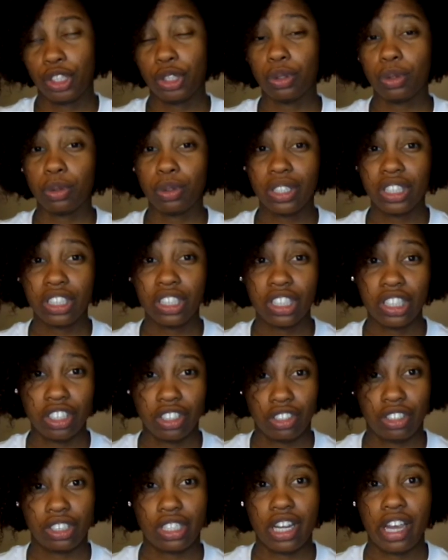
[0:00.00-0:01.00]
3
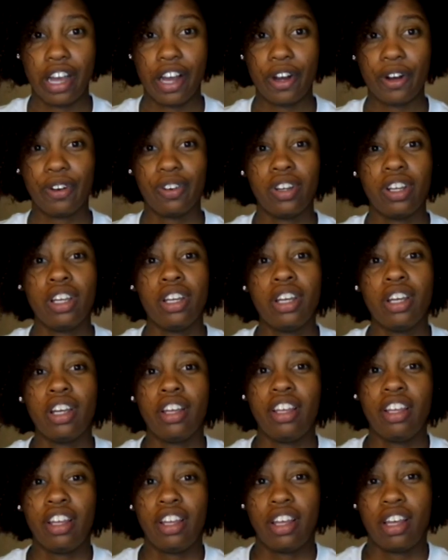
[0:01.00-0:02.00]
years now.
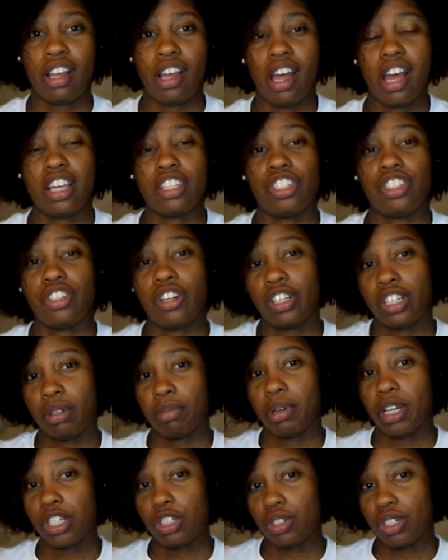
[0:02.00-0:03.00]
I started
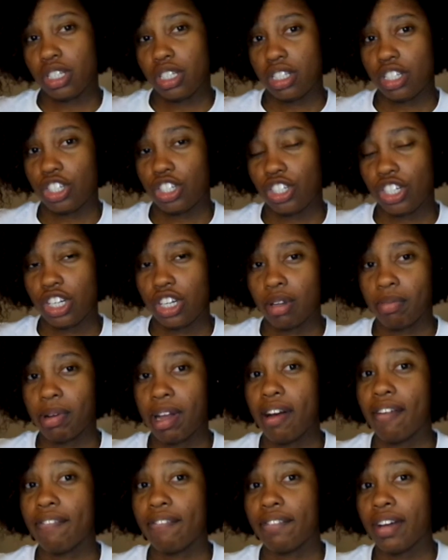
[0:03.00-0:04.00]
my transition
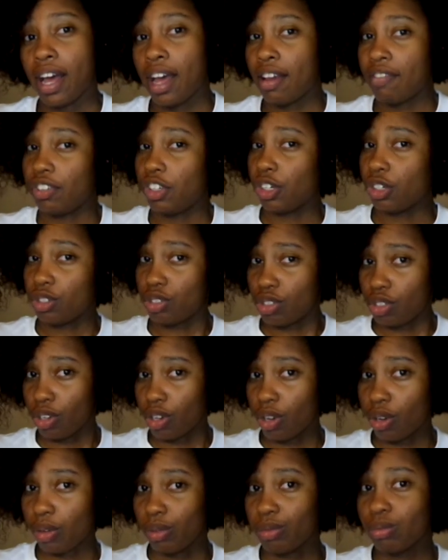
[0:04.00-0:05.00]
about 5 years
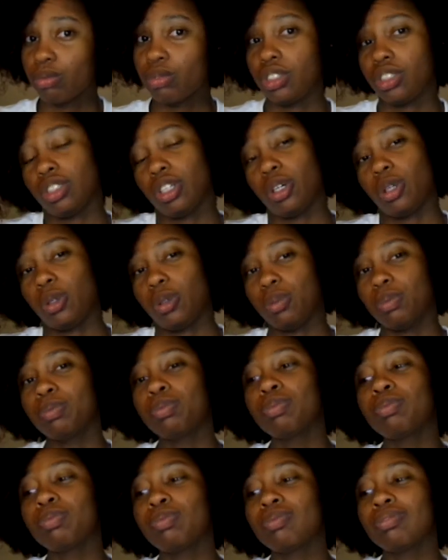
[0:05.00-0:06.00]
ago. So
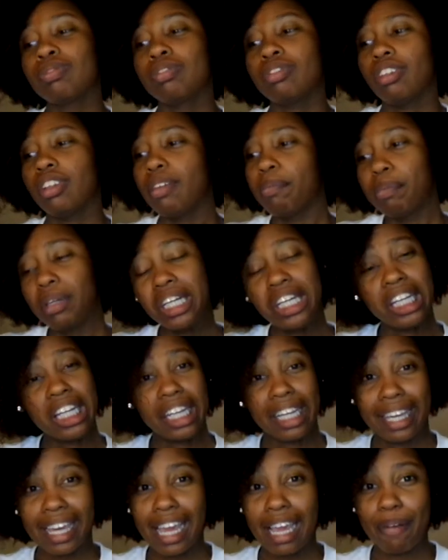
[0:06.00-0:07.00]
been in the
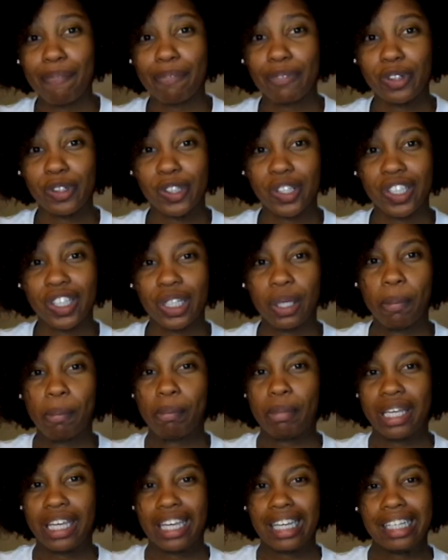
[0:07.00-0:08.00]
game for a little
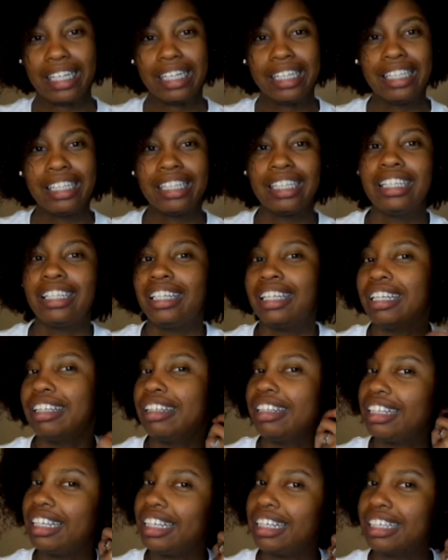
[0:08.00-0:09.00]
bit. I
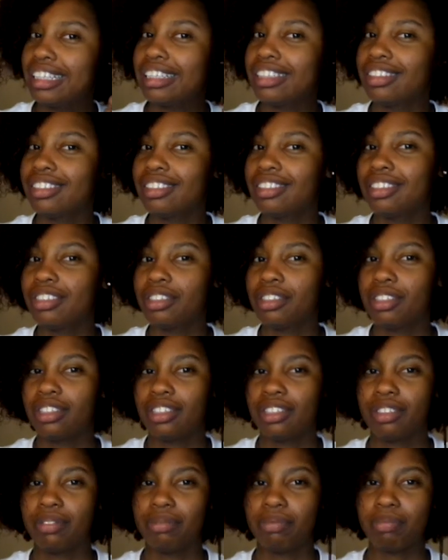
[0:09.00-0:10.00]
think
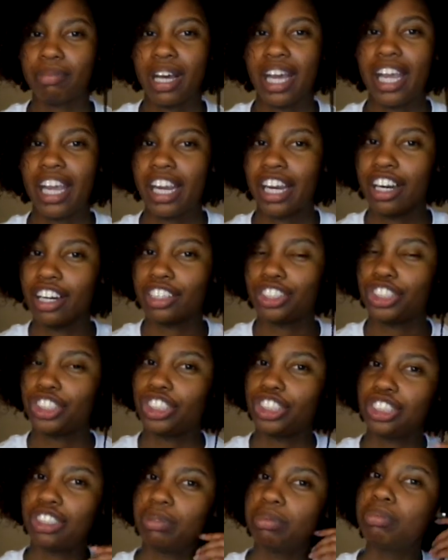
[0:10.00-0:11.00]
my hair
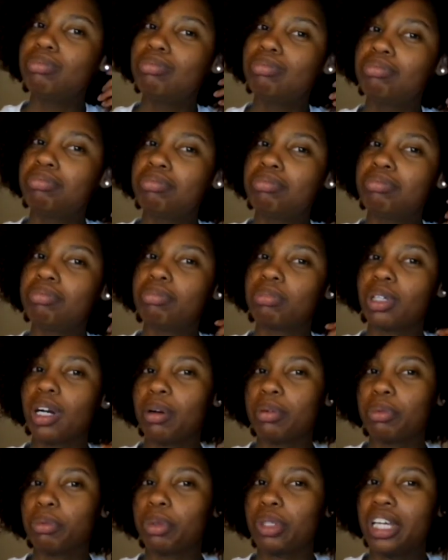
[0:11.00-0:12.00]
should
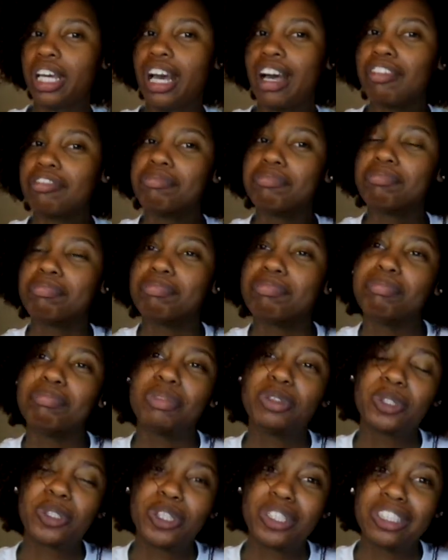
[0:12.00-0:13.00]
probably have
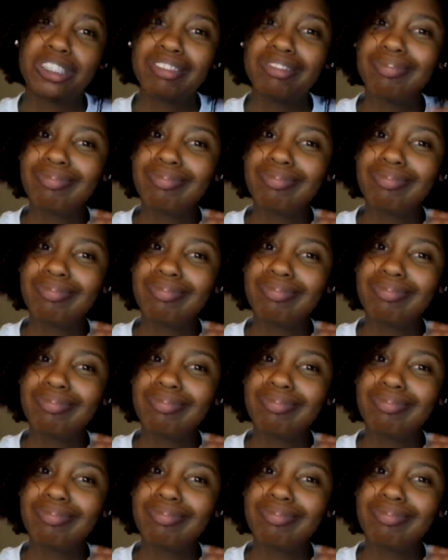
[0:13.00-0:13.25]
more.